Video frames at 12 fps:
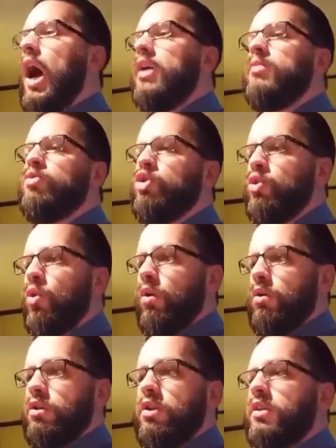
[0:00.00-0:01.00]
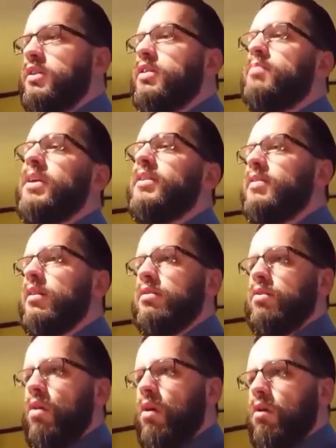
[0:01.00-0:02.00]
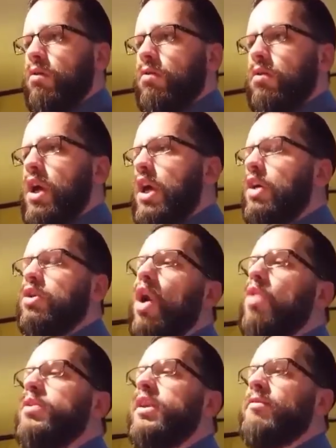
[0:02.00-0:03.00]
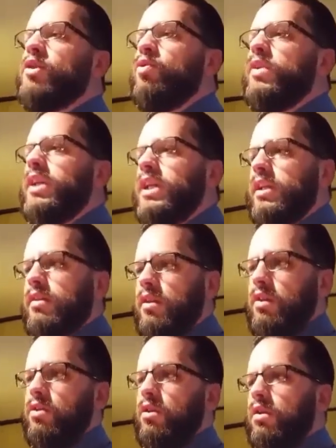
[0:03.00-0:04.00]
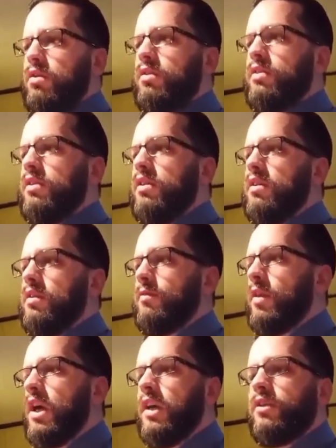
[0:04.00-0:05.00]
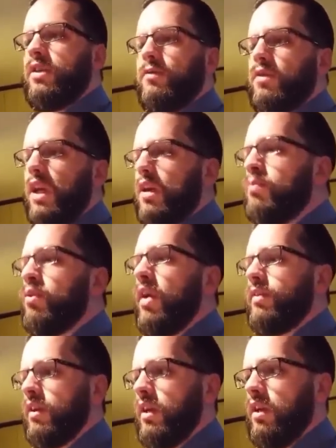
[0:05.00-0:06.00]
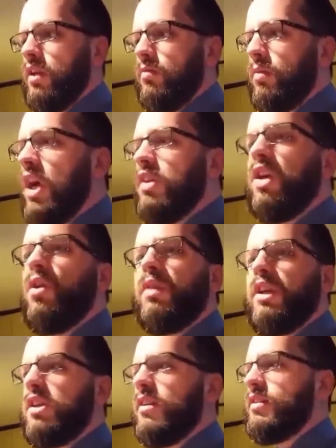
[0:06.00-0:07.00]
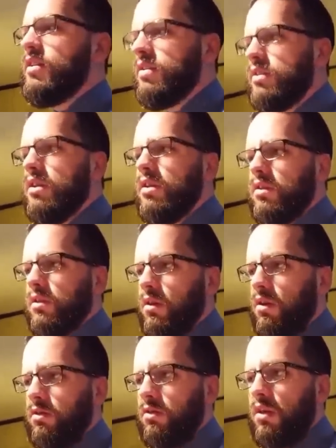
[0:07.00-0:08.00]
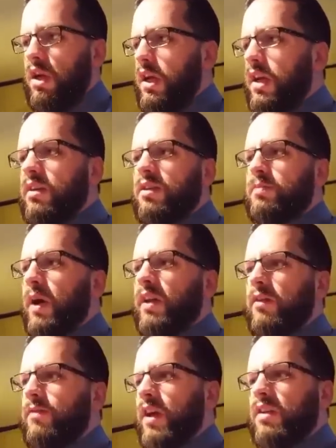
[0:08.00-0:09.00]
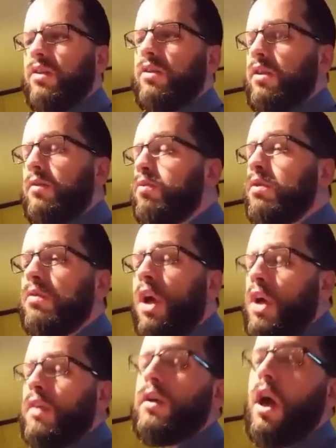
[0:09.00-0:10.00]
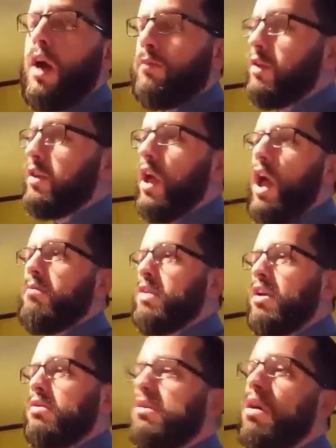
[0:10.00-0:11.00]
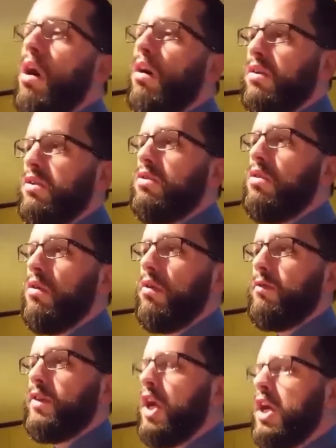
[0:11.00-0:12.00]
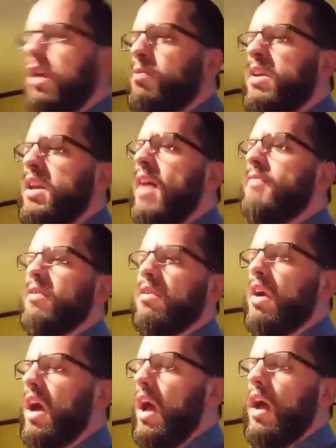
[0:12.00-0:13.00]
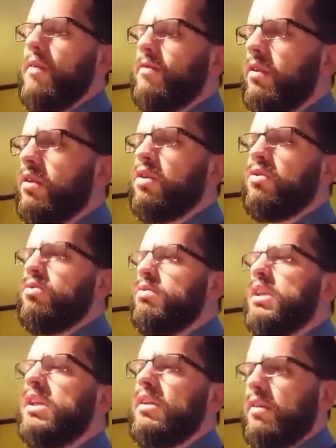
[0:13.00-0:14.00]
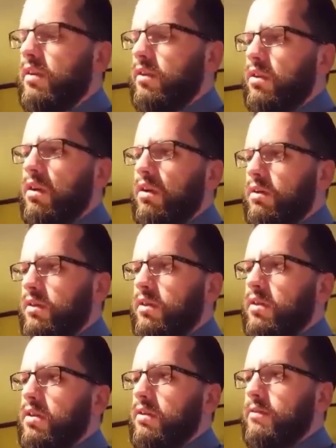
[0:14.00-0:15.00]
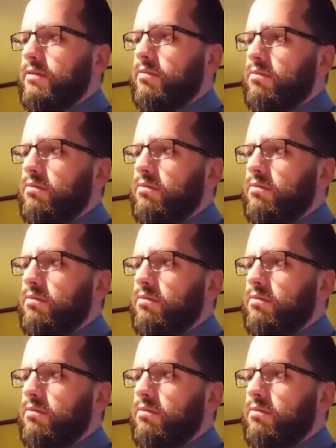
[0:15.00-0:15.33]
I'm George, and this is my son Carl. And Carl would never do anything to hurt Steve. Steve was like a brother to him. They've known each other since kindergarten. And despite the fact that Steve would time to time get under Carl's nerves, he would never, ever do anything to hurt Steve.